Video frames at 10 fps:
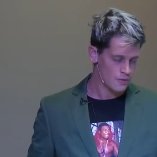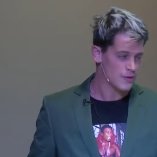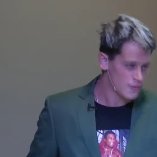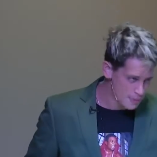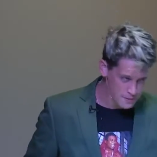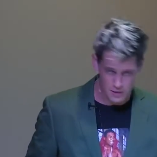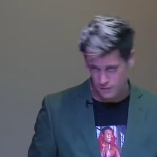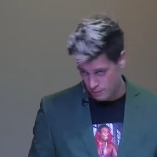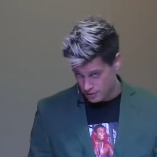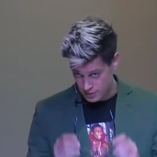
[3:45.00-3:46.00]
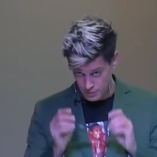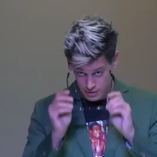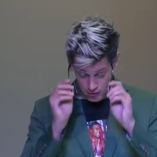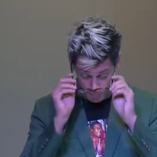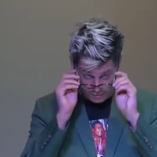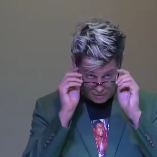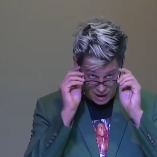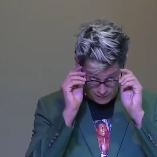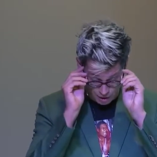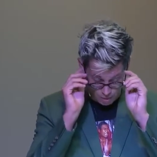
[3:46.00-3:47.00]
This is something that feminism and Islam
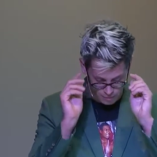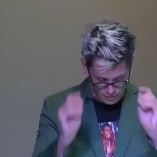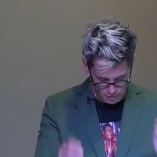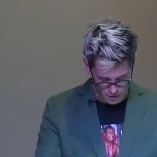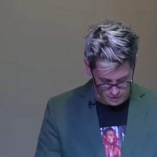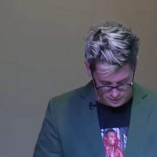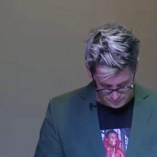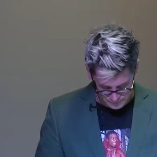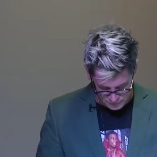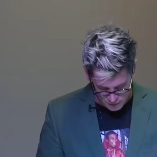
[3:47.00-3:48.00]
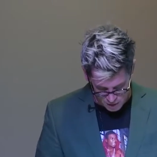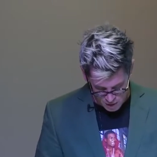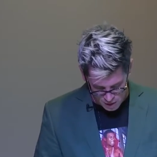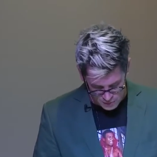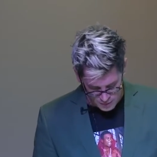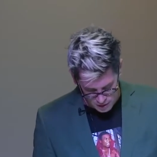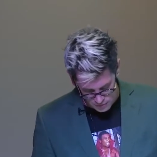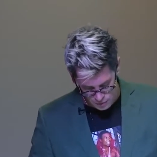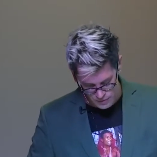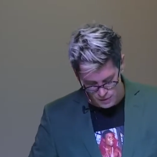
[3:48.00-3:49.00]
have in common with one another. Speaking
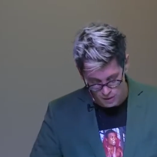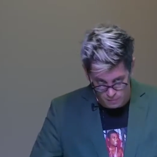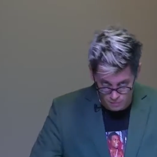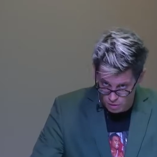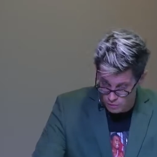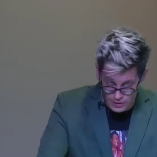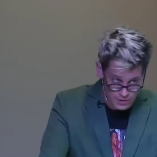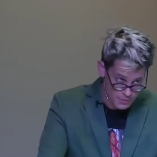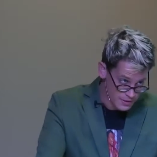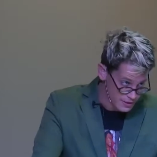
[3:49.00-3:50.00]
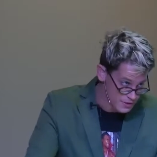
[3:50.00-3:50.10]
of Twitter, look what they did when they